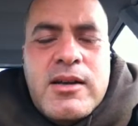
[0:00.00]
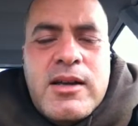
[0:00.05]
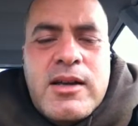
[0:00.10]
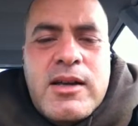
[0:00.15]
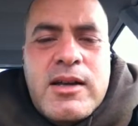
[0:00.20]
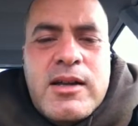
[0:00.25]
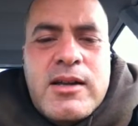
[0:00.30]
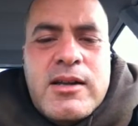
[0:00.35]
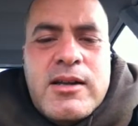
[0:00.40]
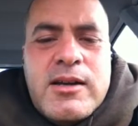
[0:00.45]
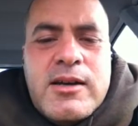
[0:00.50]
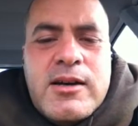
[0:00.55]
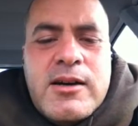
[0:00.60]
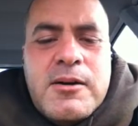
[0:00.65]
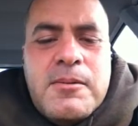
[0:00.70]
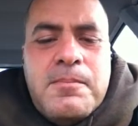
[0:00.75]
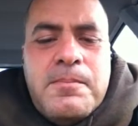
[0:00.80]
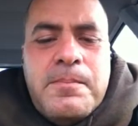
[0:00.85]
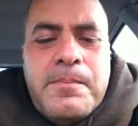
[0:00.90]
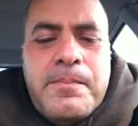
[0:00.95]
And
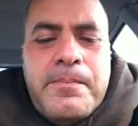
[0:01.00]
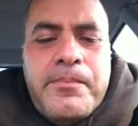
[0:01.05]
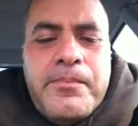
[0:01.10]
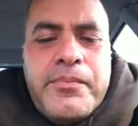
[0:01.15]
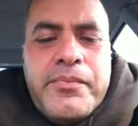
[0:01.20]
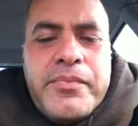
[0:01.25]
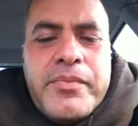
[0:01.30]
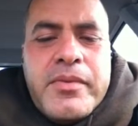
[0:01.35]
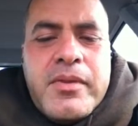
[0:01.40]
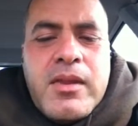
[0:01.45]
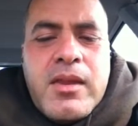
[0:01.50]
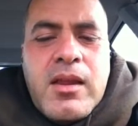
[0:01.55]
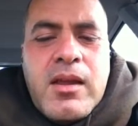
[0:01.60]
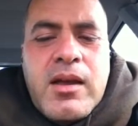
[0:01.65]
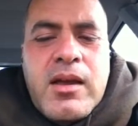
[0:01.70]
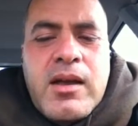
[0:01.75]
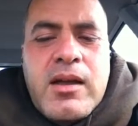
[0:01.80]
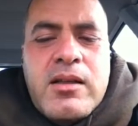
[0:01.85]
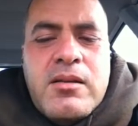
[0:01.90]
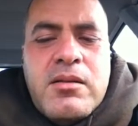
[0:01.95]

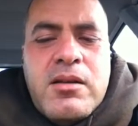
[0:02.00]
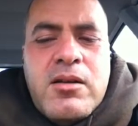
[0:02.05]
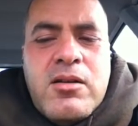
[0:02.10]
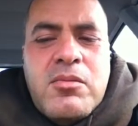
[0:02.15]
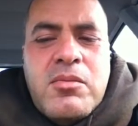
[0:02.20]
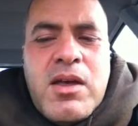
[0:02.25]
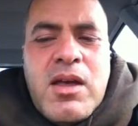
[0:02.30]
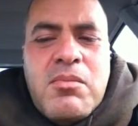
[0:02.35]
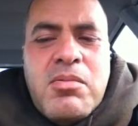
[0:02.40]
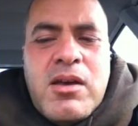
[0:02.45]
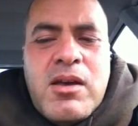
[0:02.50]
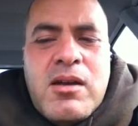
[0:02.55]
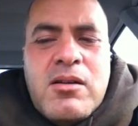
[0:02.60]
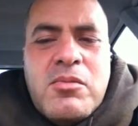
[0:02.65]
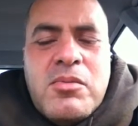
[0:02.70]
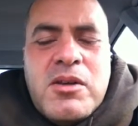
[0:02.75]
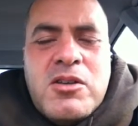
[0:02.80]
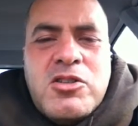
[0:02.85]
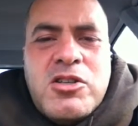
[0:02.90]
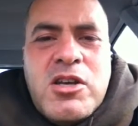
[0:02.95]
maybe
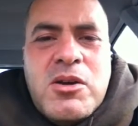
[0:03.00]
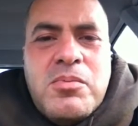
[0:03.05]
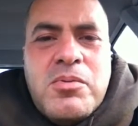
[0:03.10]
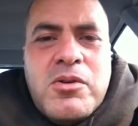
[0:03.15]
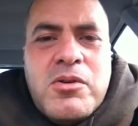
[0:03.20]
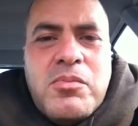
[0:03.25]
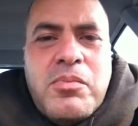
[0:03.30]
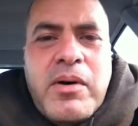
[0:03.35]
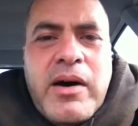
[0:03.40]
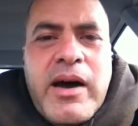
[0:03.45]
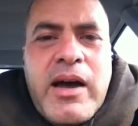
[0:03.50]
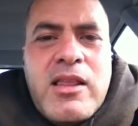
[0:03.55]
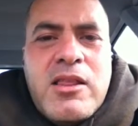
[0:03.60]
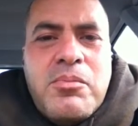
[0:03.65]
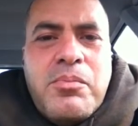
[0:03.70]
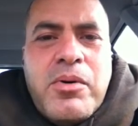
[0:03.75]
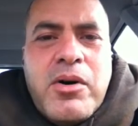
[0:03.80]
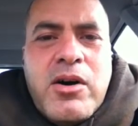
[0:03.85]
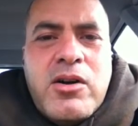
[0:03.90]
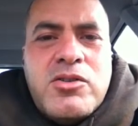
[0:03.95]
it'll be cheaper to buy
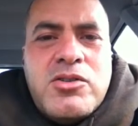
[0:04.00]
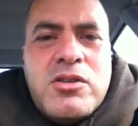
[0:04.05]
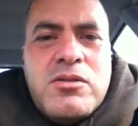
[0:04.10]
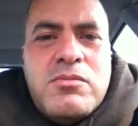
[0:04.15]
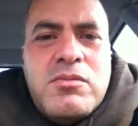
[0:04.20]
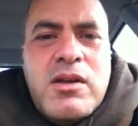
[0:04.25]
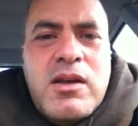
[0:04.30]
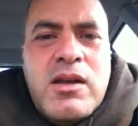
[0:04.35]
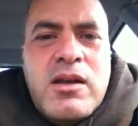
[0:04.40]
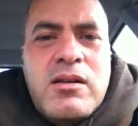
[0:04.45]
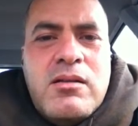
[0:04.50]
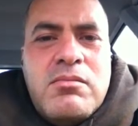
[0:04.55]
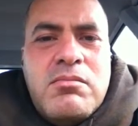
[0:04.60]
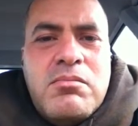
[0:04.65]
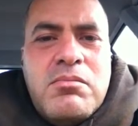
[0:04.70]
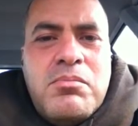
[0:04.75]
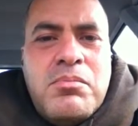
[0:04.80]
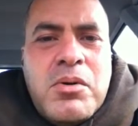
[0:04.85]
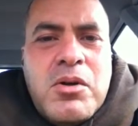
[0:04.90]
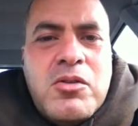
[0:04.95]
the parts
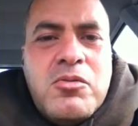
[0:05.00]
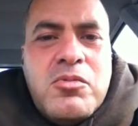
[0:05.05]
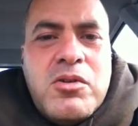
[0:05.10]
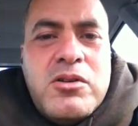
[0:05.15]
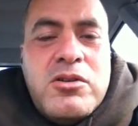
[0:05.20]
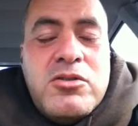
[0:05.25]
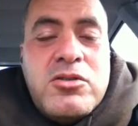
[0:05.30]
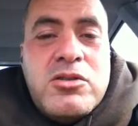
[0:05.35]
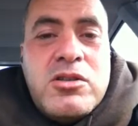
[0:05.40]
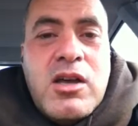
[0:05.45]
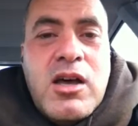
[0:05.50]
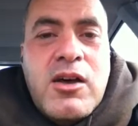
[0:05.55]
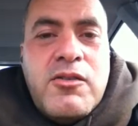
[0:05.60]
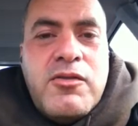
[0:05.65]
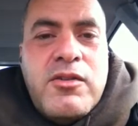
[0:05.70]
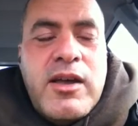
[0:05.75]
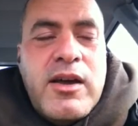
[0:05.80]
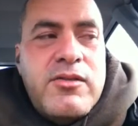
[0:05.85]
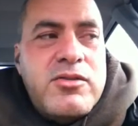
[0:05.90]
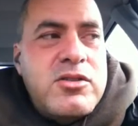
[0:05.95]
and build one
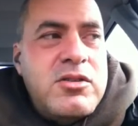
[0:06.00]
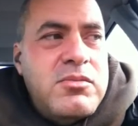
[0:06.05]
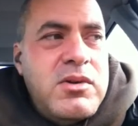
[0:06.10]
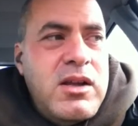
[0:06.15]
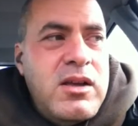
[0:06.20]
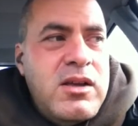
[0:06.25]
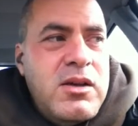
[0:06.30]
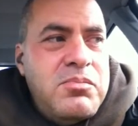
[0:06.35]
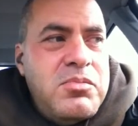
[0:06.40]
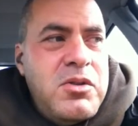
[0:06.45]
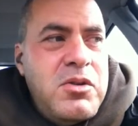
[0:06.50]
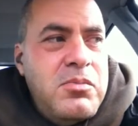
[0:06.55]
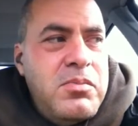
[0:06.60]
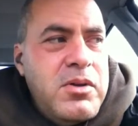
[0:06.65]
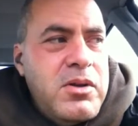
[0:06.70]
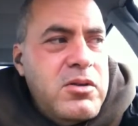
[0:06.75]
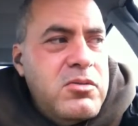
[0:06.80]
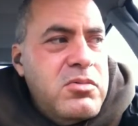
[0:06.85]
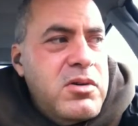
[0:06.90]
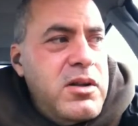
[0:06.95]
yourself and have somebody help you to
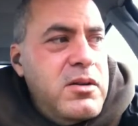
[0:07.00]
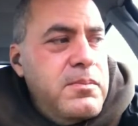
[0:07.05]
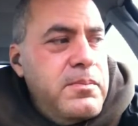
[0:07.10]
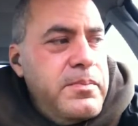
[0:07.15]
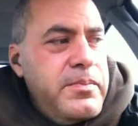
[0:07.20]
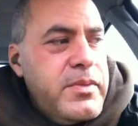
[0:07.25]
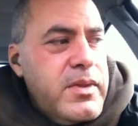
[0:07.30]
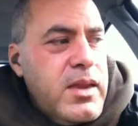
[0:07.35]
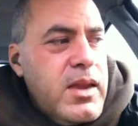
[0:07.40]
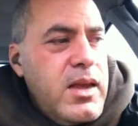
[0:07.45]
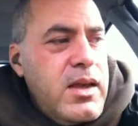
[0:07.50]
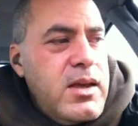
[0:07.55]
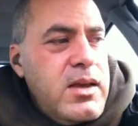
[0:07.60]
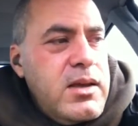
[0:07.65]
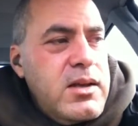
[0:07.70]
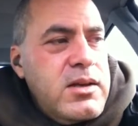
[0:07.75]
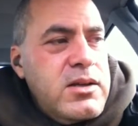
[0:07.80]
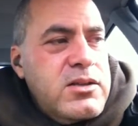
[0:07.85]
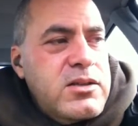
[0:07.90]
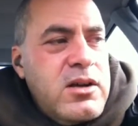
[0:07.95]
build one.
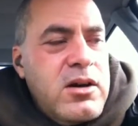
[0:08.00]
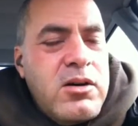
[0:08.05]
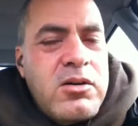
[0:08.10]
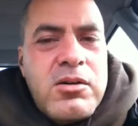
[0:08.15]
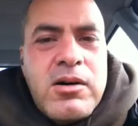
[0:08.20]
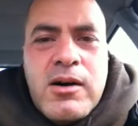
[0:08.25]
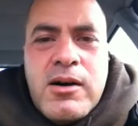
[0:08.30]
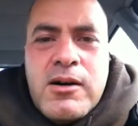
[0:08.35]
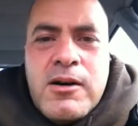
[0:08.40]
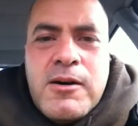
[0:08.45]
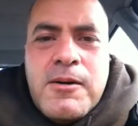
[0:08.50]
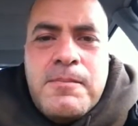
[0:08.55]
So